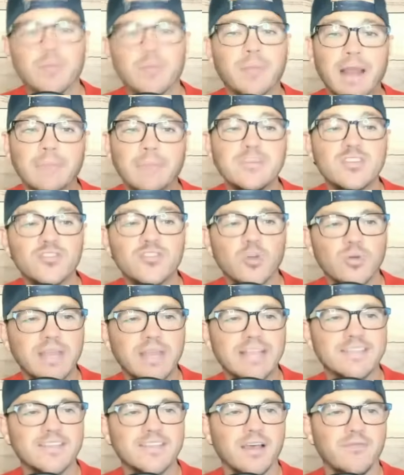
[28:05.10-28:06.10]
I'm just throwing
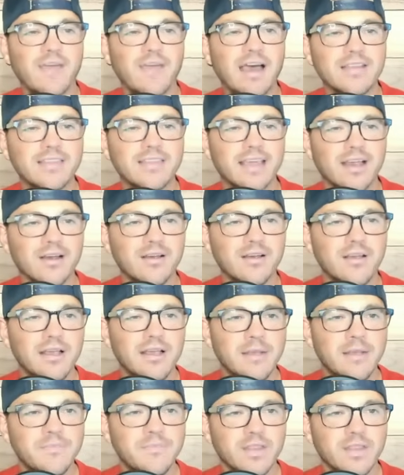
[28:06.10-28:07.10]
that stuff out there.
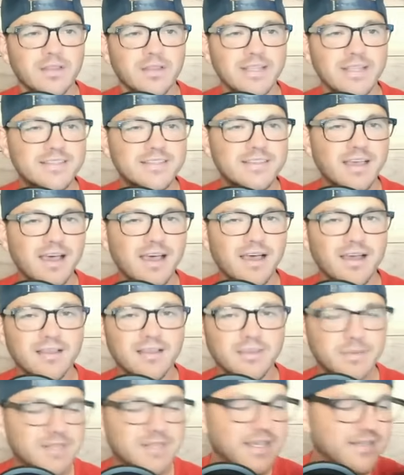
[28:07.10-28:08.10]
Let
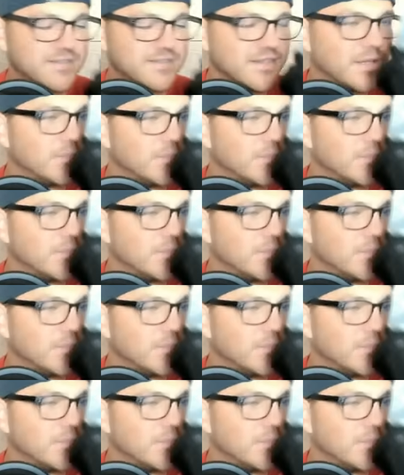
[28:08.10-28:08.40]
me take a sip.